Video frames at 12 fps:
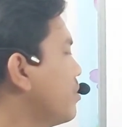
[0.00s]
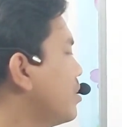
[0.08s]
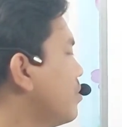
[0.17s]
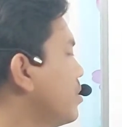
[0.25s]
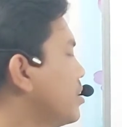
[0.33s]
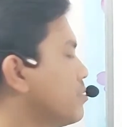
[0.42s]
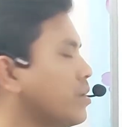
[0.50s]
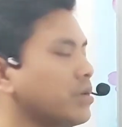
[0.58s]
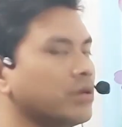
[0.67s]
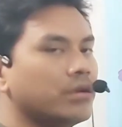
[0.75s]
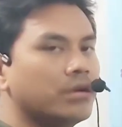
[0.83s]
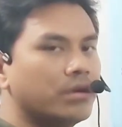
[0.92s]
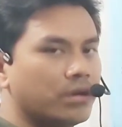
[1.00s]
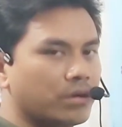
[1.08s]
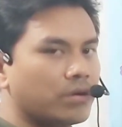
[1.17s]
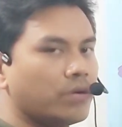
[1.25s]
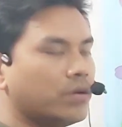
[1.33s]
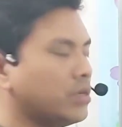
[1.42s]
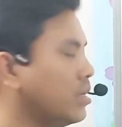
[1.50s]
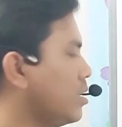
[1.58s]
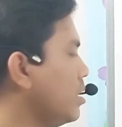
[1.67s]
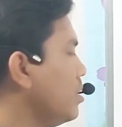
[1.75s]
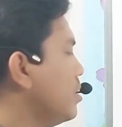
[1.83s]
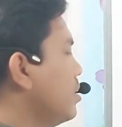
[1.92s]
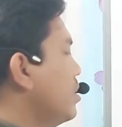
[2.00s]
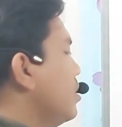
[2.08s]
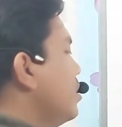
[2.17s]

we know it is what? Cot theta.